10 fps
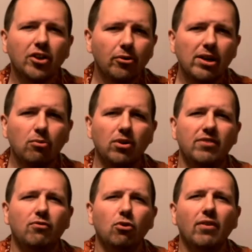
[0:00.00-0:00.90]
The Greek
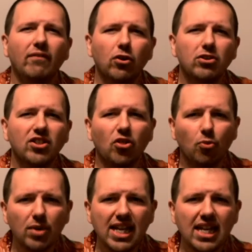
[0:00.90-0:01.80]
word for verse
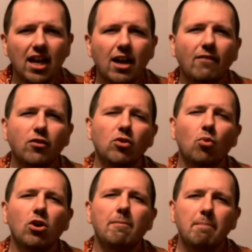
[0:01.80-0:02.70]
3 for the
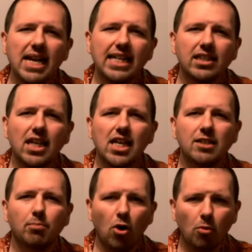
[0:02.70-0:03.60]
word meat
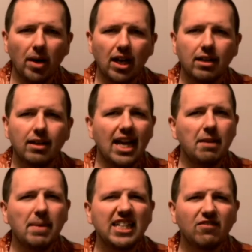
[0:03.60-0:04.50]
is broma
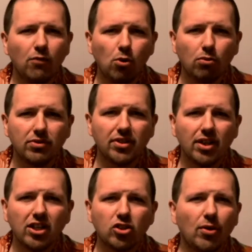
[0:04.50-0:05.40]
and it means
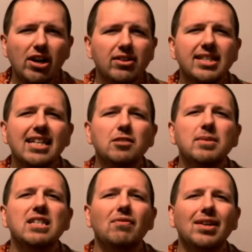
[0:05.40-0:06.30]
foods. So here it's not
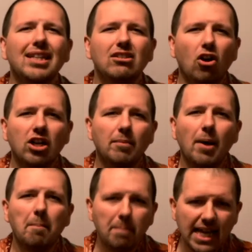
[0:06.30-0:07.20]
specifically talking
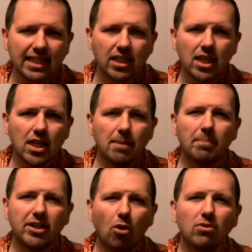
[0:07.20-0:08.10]
about meat,
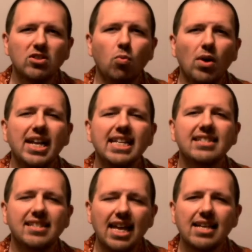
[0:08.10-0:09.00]
but notice what it
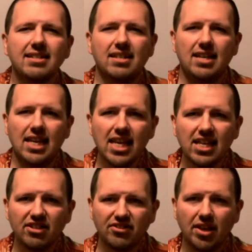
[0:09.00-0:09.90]
says
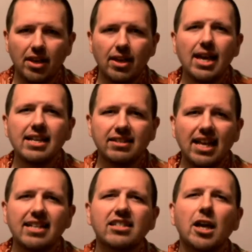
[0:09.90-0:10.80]
is it
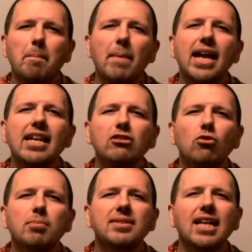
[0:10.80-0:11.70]
says commanding
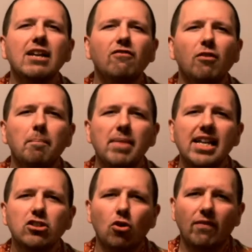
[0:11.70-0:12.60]
to abstain from
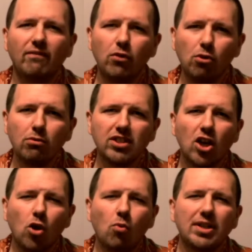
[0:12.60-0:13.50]
meats or foods
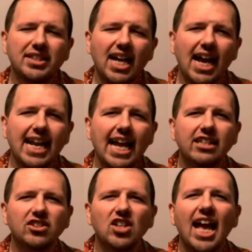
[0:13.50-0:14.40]
which God
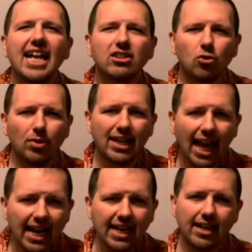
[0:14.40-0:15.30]
has has
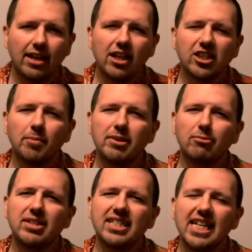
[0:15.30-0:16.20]
created to
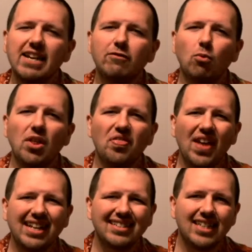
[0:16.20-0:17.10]
be received with
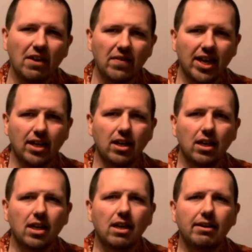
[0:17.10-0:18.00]
thanksgiving.
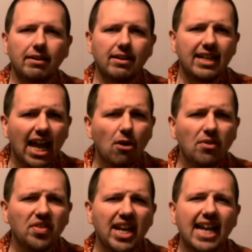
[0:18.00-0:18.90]

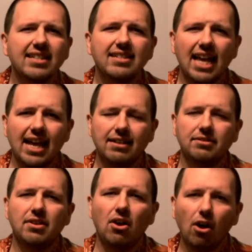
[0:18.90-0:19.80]
Now, in the next
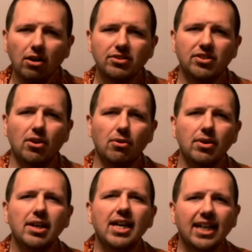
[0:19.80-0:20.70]
text, also,
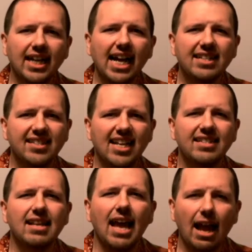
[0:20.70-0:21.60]
God
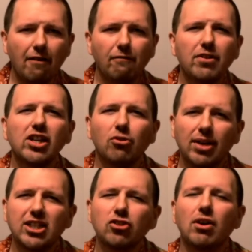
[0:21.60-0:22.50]
says that every
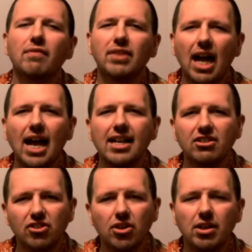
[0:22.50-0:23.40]
creature of God
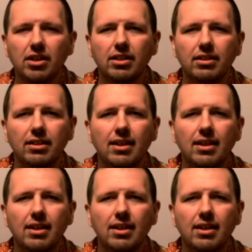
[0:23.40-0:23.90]
is good.